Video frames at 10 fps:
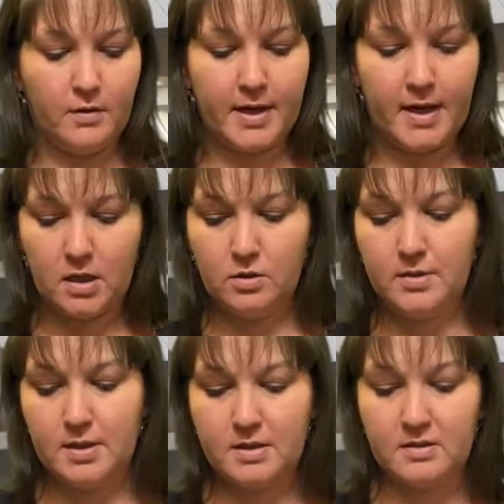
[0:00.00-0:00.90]
before you
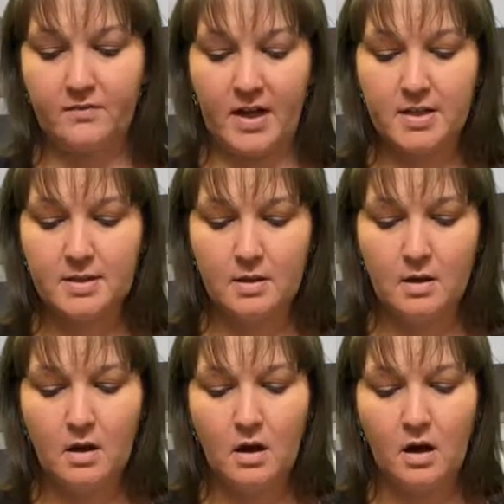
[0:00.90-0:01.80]
go ahead and use this
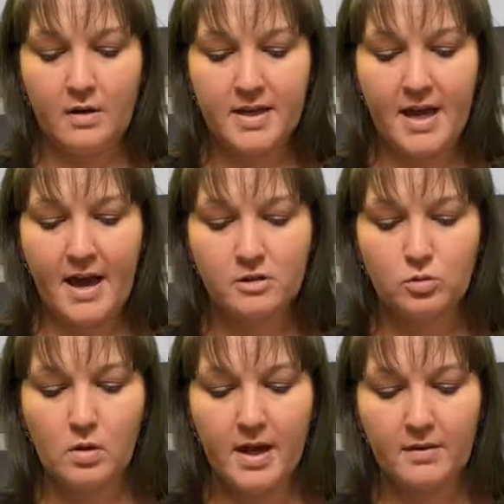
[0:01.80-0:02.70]
device,
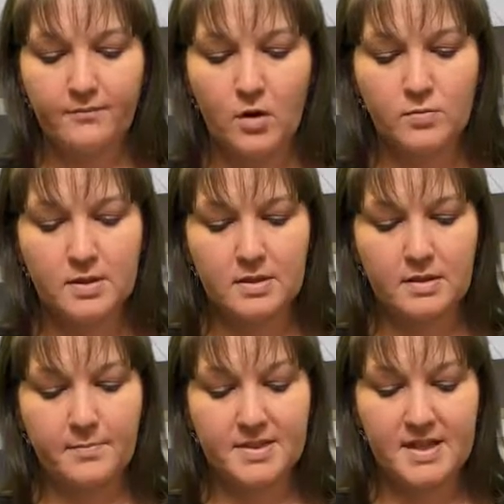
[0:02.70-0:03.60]
on the actual
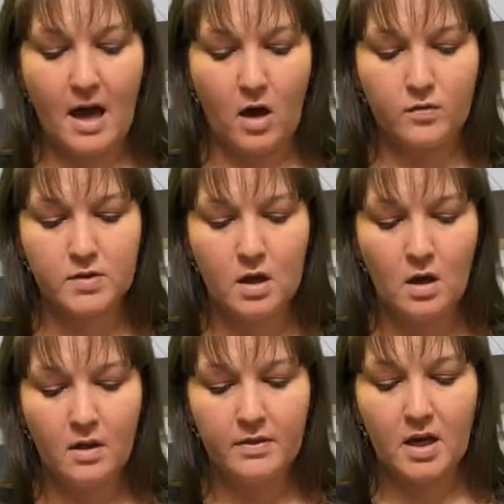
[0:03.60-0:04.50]
headphones
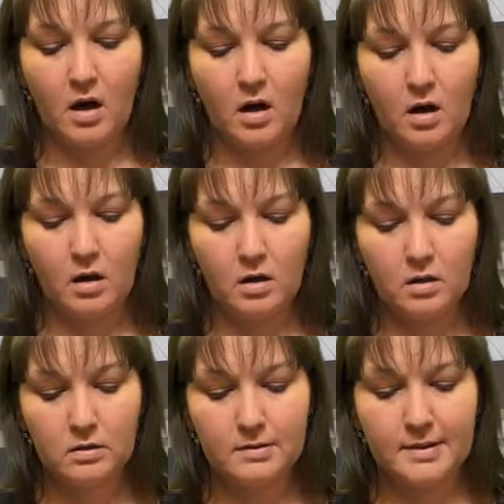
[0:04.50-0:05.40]
themselves,
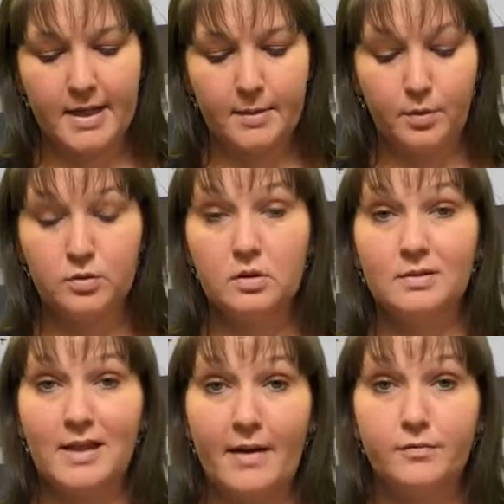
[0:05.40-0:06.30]
they are
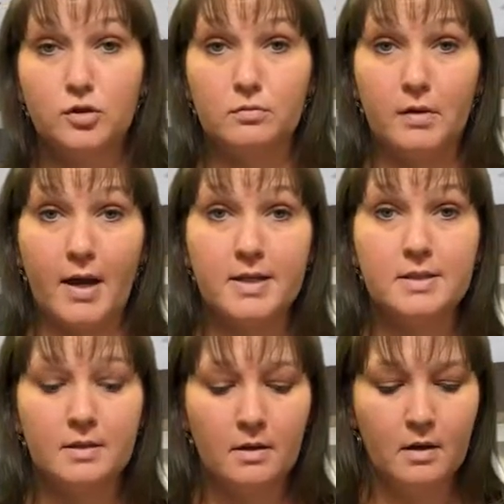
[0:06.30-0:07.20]
labeled
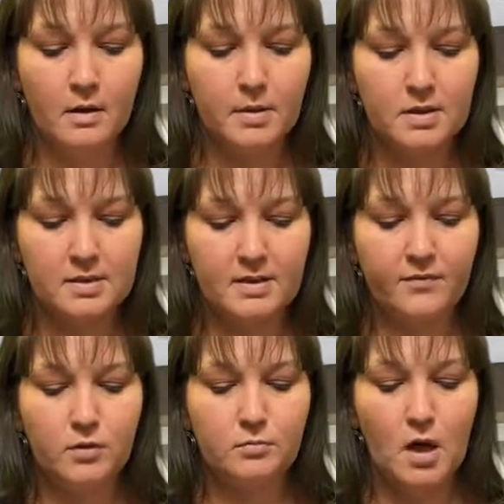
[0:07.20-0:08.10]
left to right,
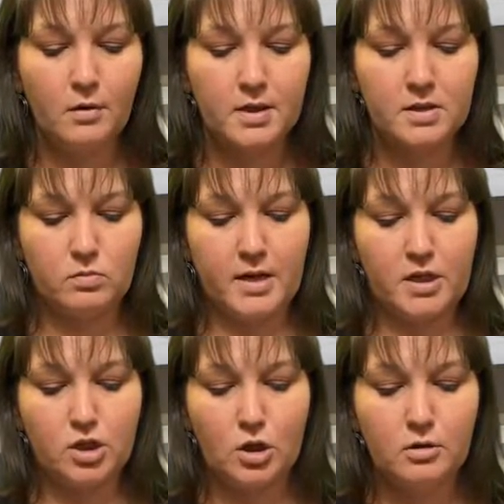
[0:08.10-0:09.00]
because if you
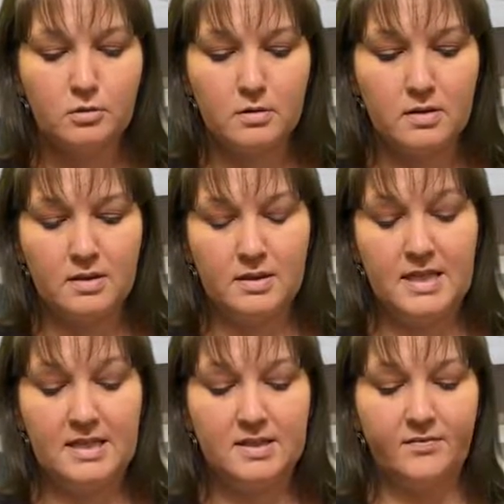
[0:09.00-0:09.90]
notice when I show
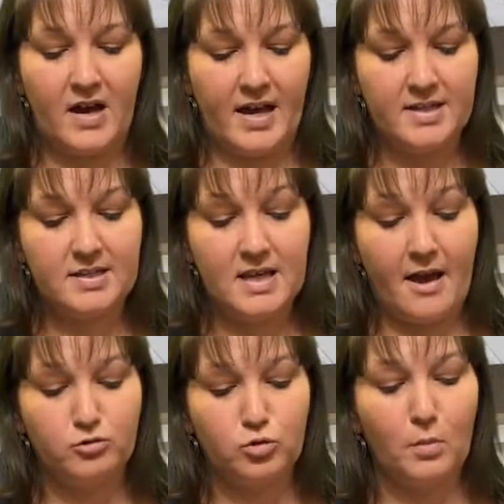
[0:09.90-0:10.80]
you the
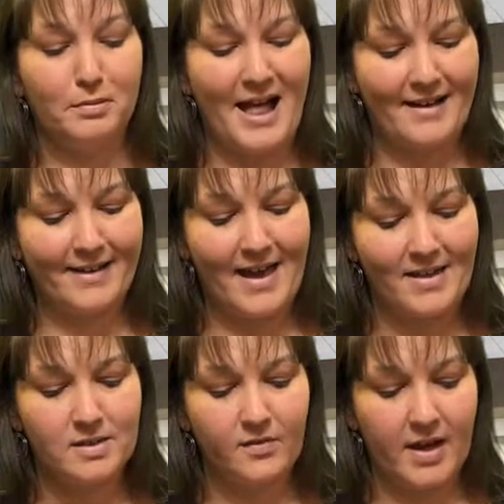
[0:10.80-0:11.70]
device, the
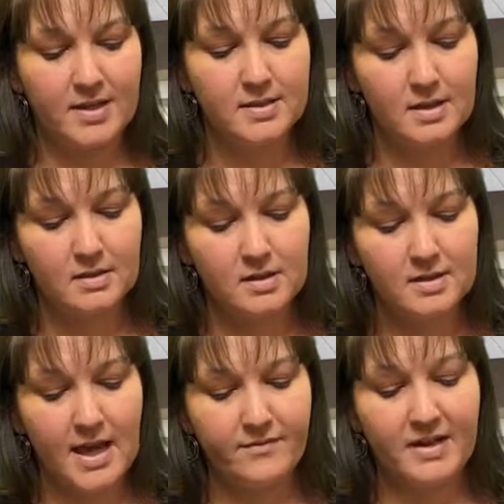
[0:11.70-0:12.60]
actual BlackCat
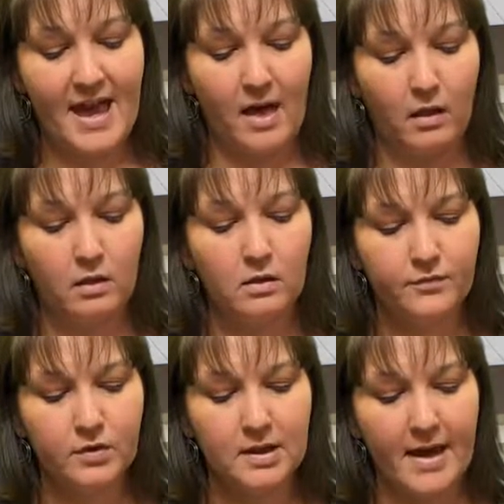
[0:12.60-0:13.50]
device, it does have
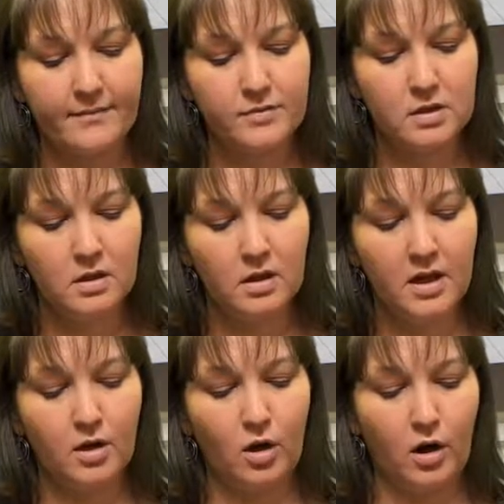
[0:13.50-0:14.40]
an L for
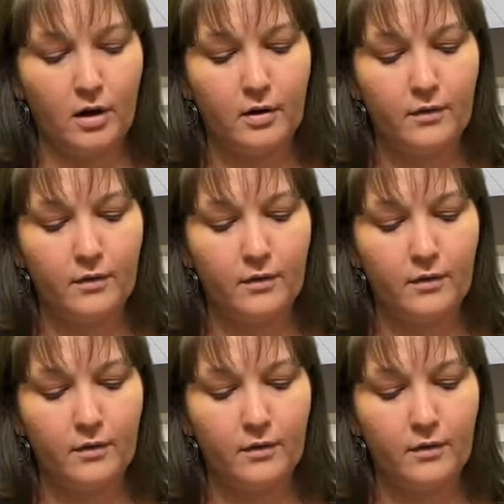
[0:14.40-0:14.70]
left